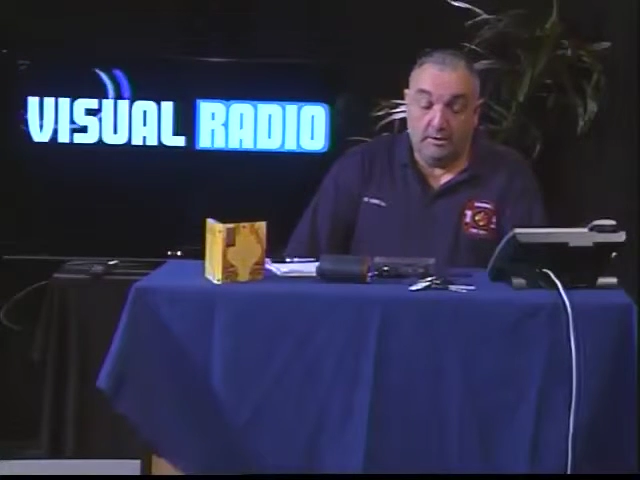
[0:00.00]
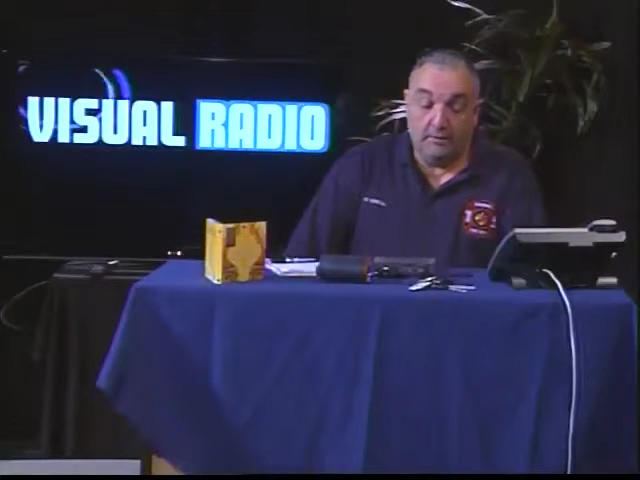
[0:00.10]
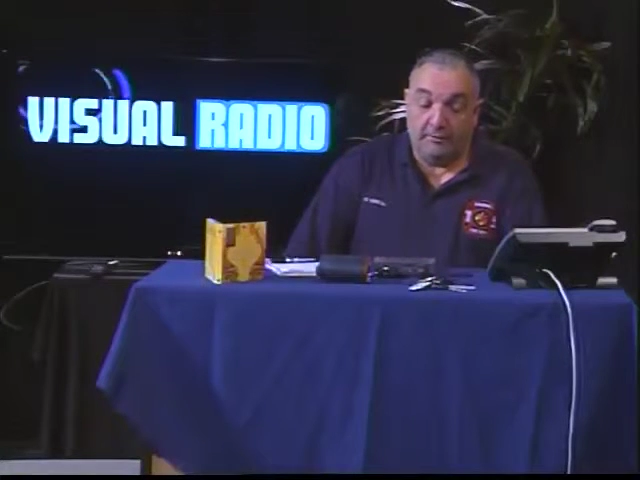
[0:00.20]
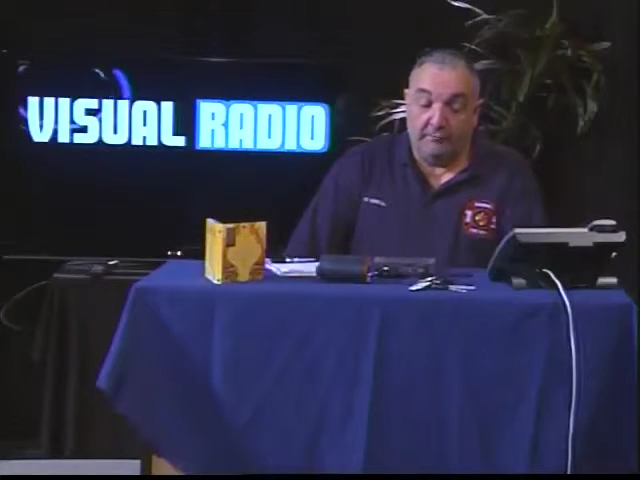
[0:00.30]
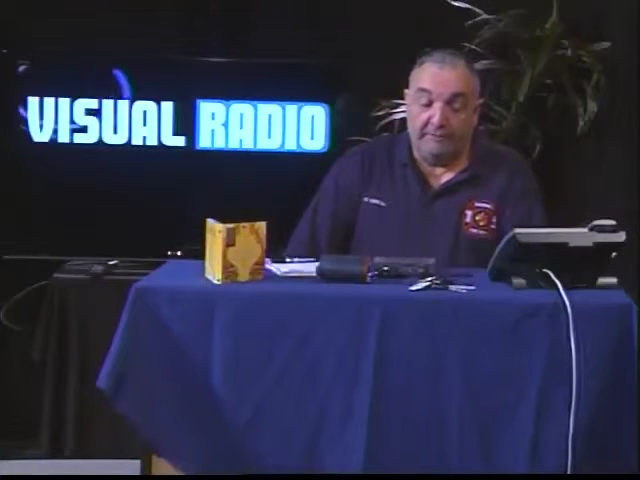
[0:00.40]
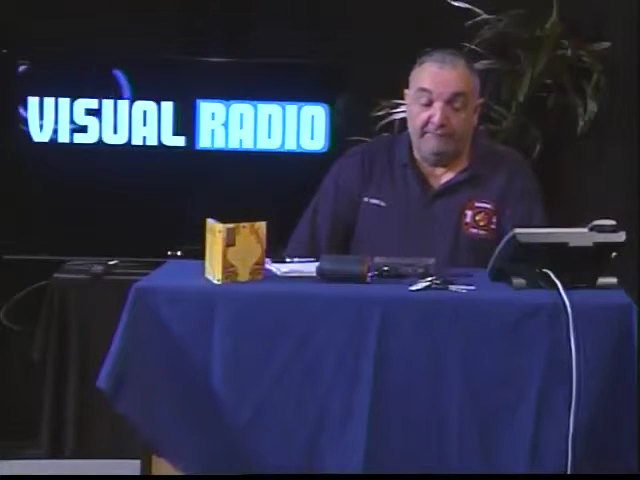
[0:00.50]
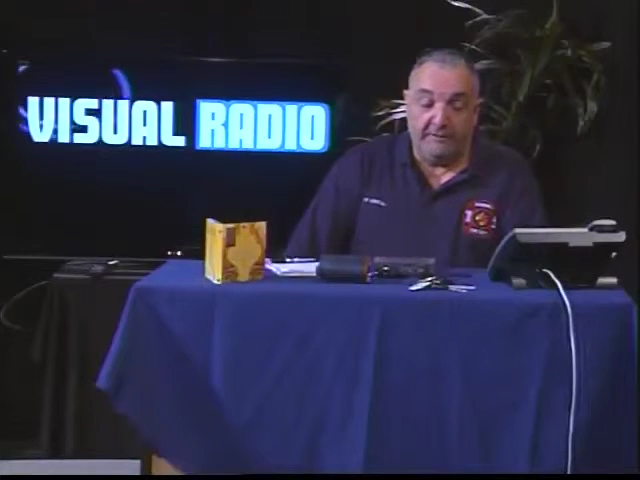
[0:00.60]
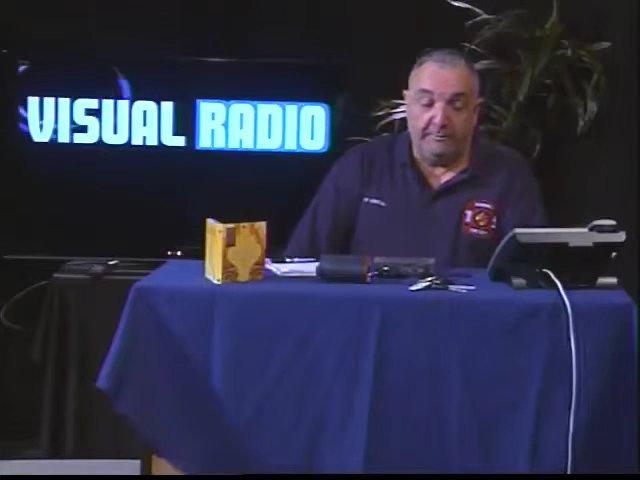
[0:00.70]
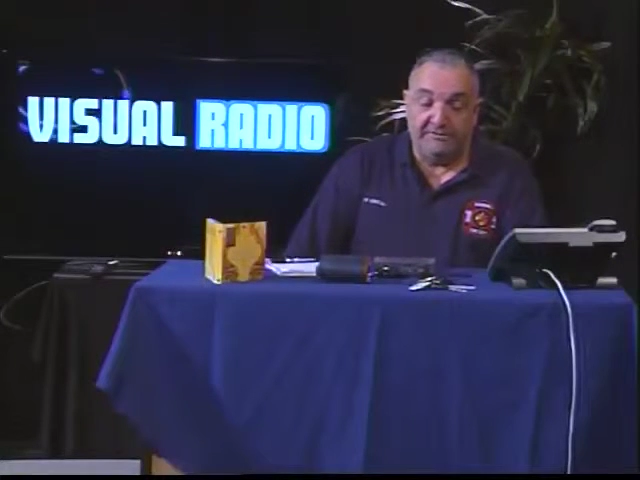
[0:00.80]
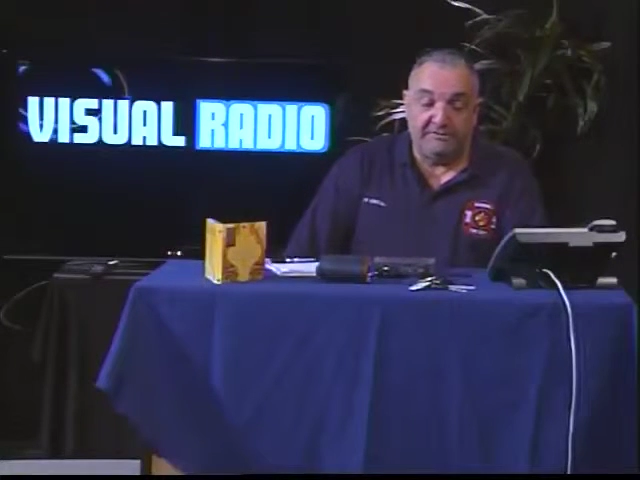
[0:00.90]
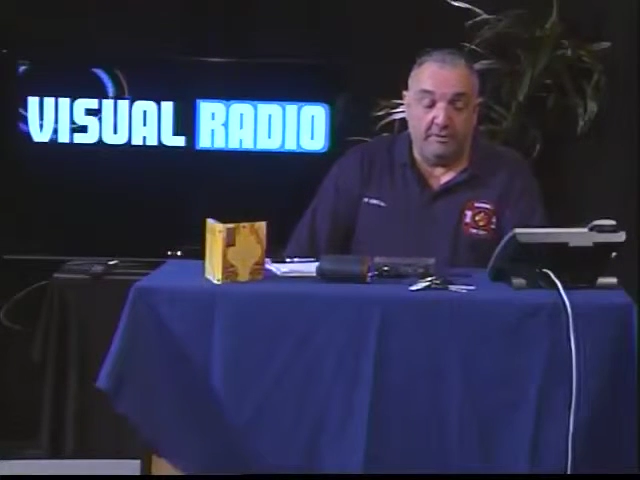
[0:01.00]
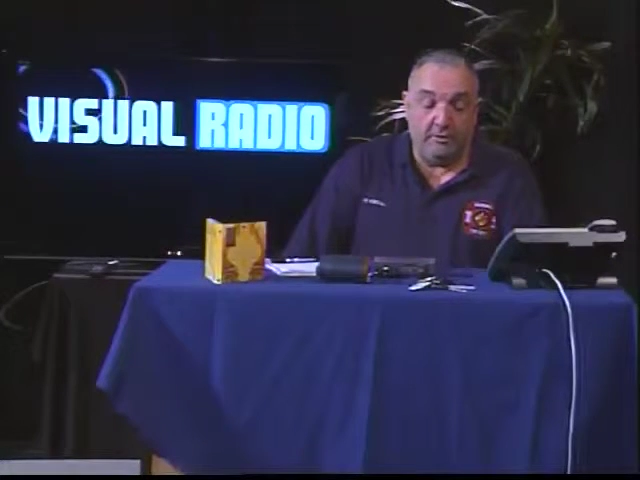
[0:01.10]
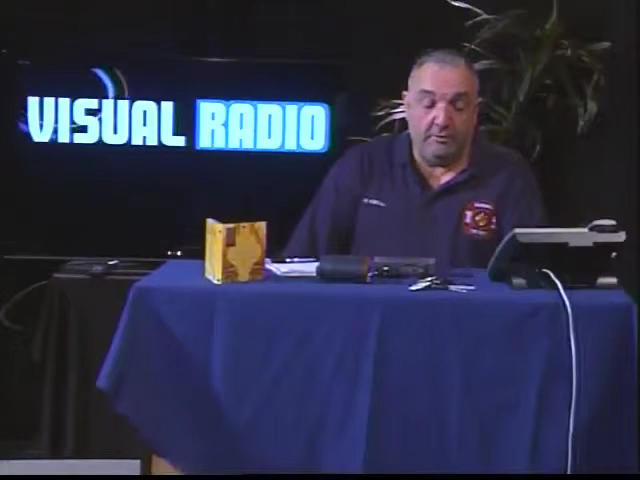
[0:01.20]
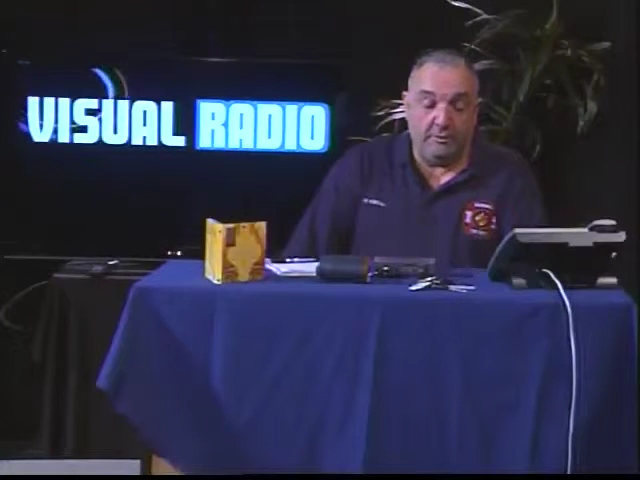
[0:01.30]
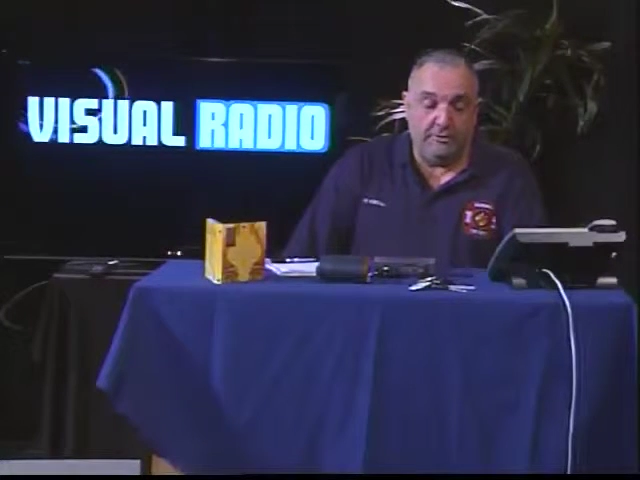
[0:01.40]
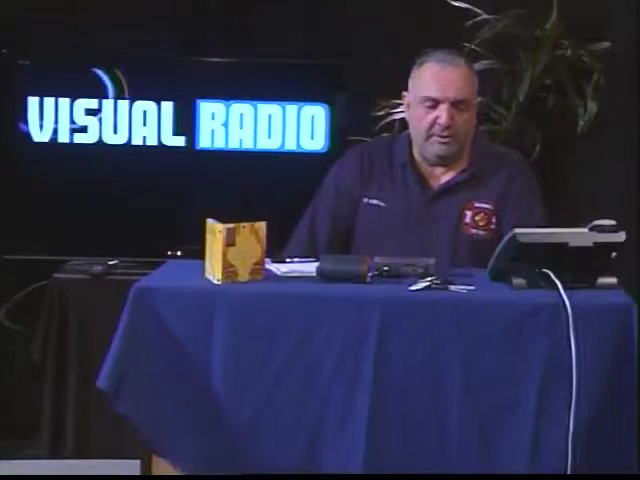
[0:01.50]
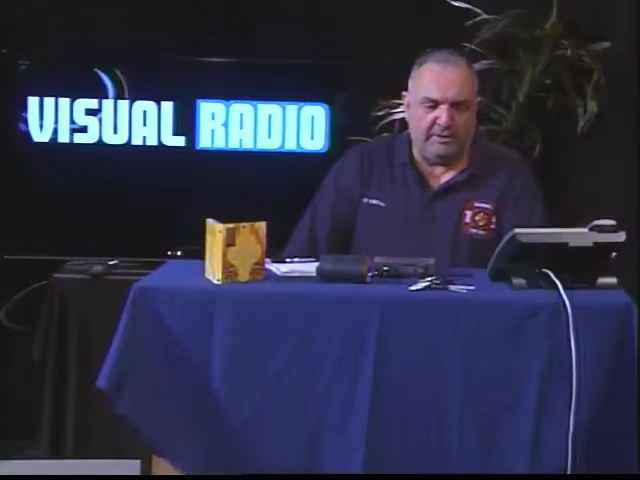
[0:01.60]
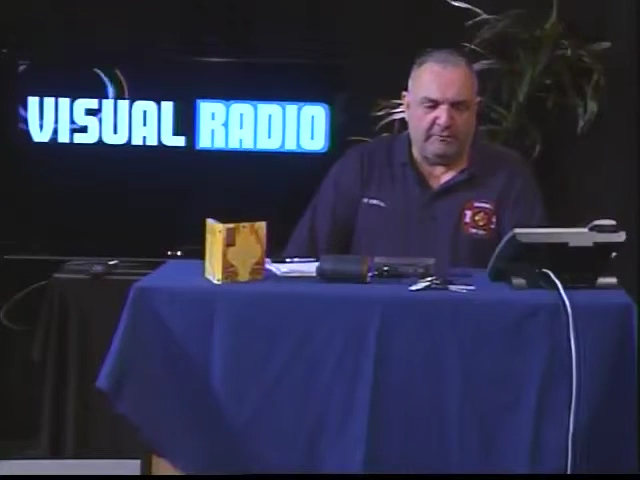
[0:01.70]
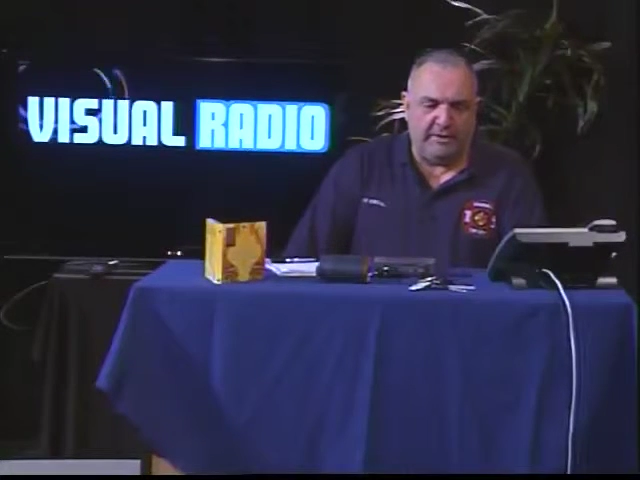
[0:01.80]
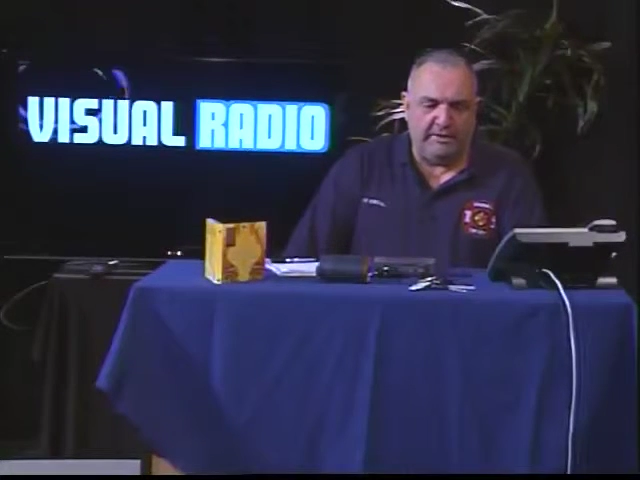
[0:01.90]
oh, the great Phoebe Snow. And you had
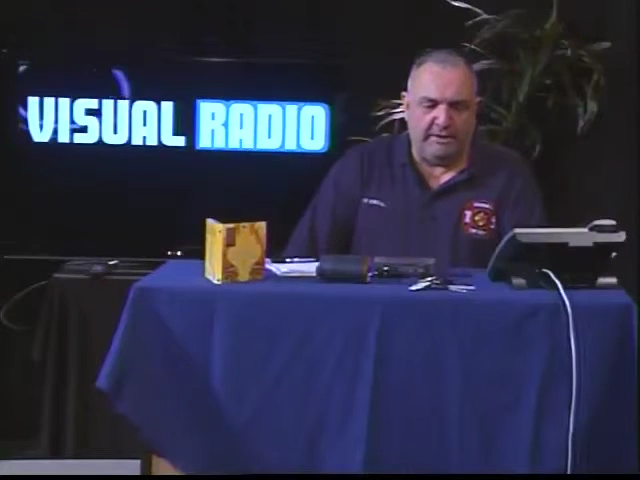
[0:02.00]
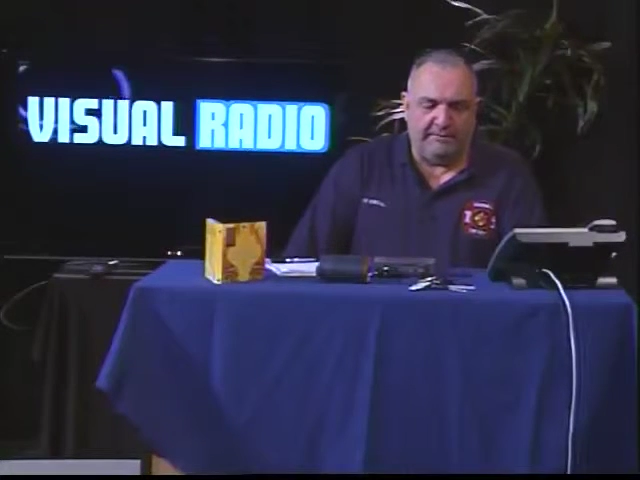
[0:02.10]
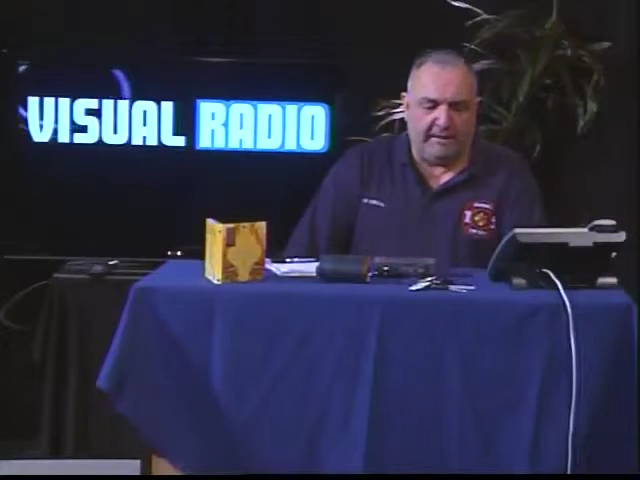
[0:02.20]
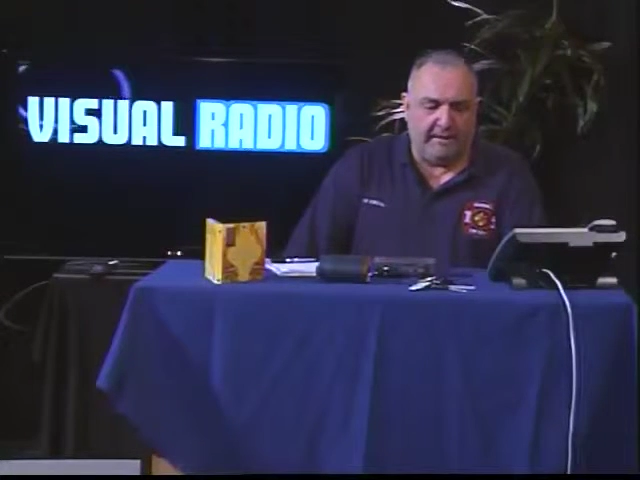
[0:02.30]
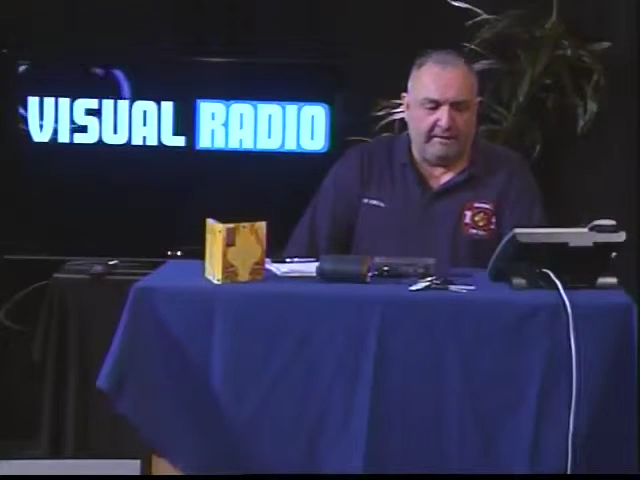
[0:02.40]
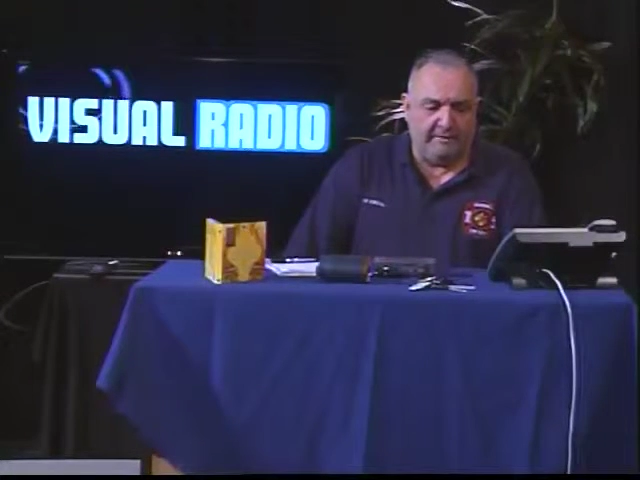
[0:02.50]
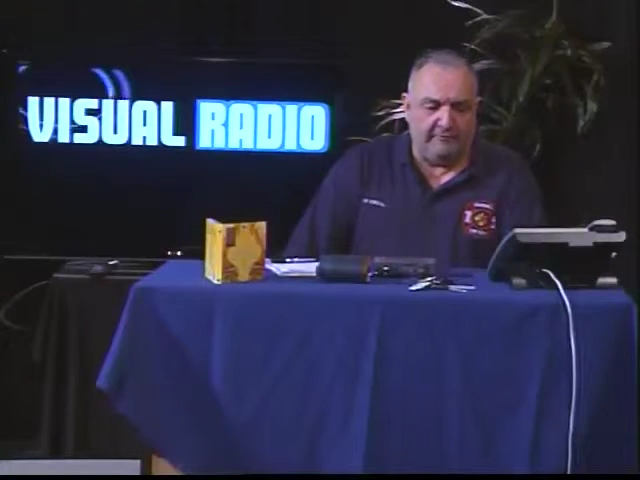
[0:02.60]
a great night that night.